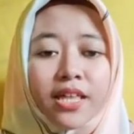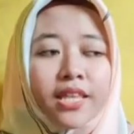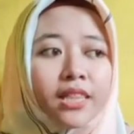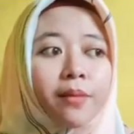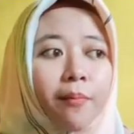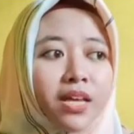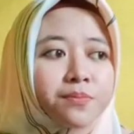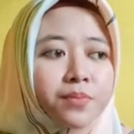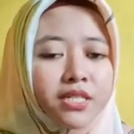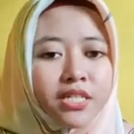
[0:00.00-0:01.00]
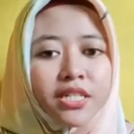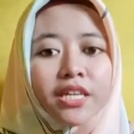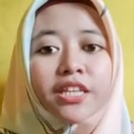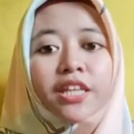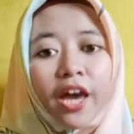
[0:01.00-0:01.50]
that must be seen
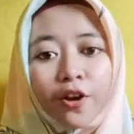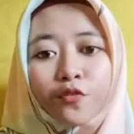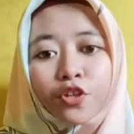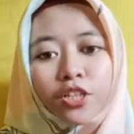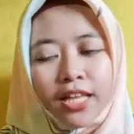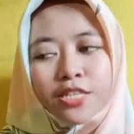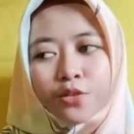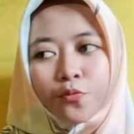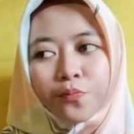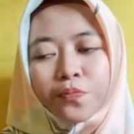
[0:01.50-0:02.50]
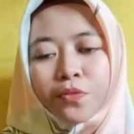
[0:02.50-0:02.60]
in every classroom.